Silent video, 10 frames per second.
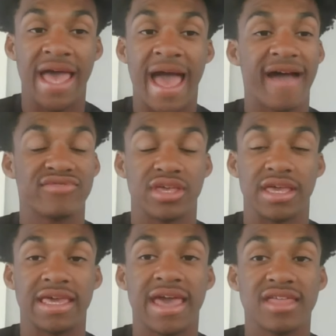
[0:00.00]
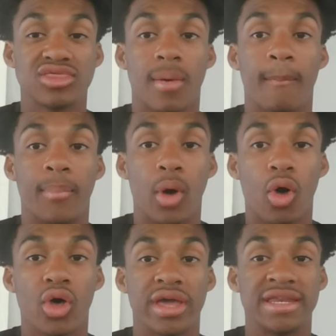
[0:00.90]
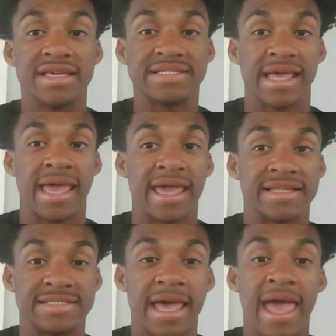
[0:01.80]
have to get the ball in his hands